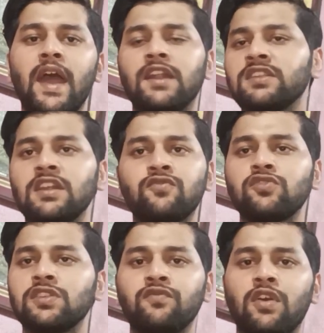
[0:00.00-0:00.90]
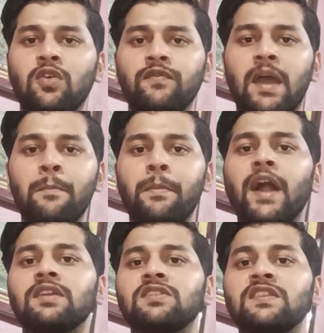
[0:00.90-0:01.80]
and Salesforce is one of them,
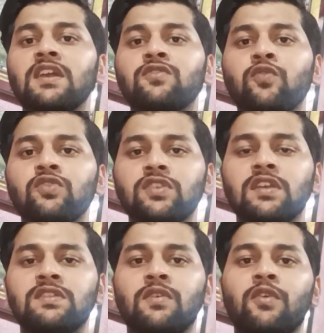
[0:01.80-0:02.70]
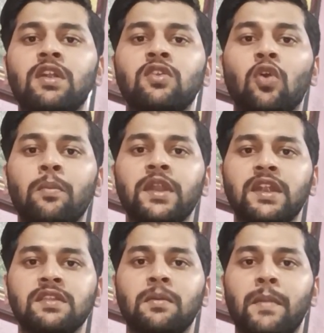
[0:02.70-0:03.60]
but Salesforce is the one
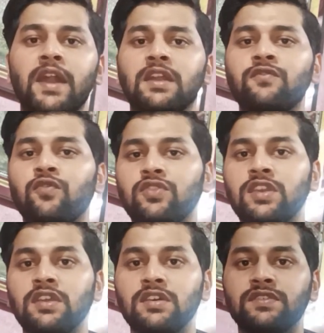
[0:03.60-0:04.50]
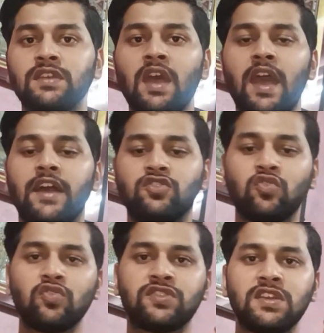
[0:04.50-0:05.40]
dominating the market for the years, as
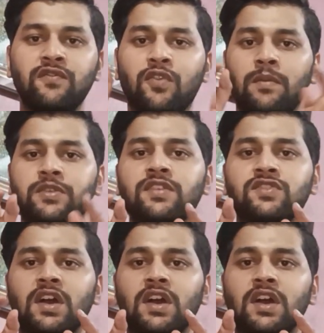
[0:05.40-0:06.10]
you could see from this